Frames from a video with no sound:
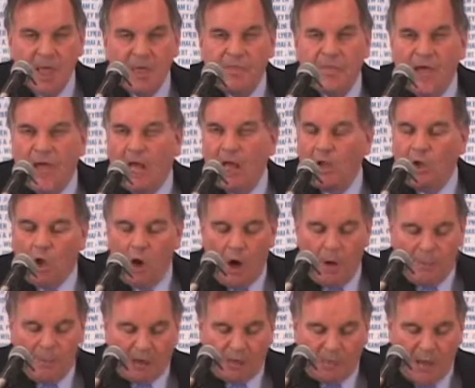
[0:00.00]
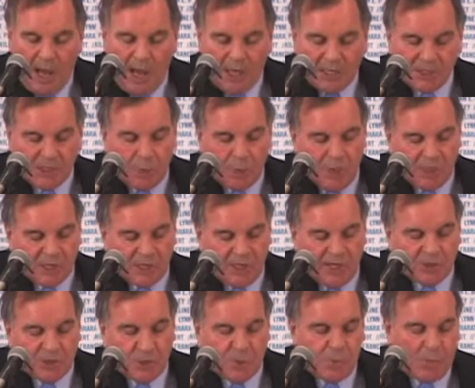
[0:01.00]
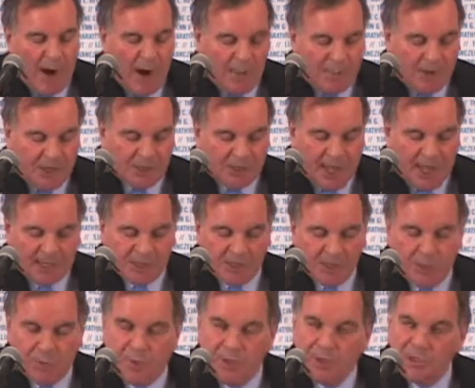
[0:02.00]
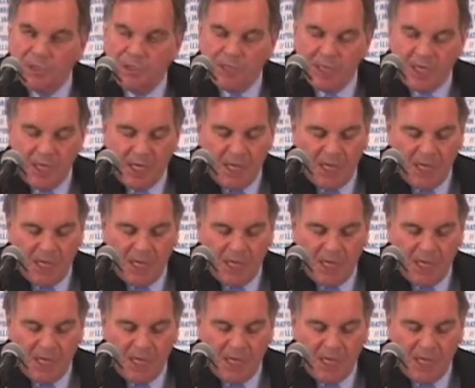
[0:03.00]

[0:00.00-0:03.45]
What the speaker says: That law minimized residential property tax increases,